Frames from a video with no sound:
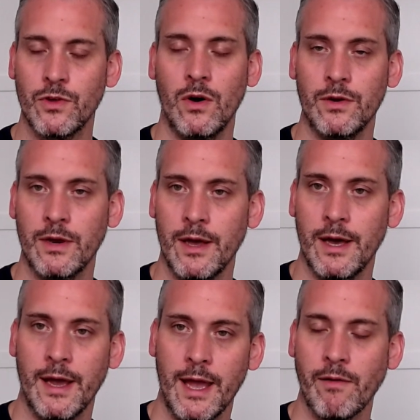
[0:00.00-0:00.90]
on
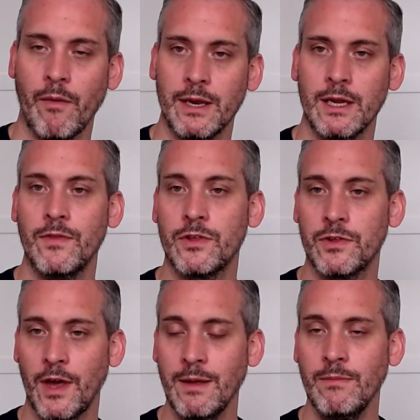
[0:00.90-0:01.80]
heroin. And
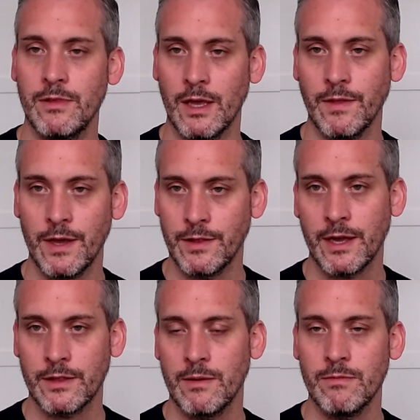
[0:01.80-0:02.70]
the
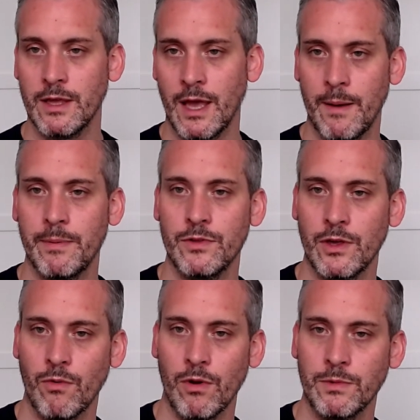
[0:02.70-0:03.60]
exact same thing happens
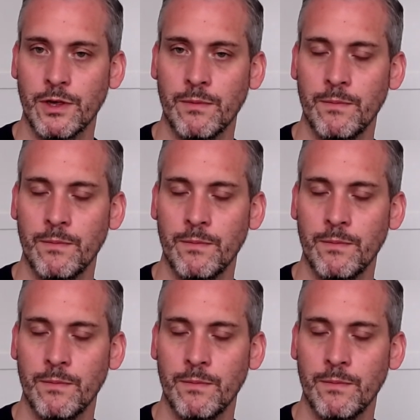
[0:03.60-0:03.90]
in group two.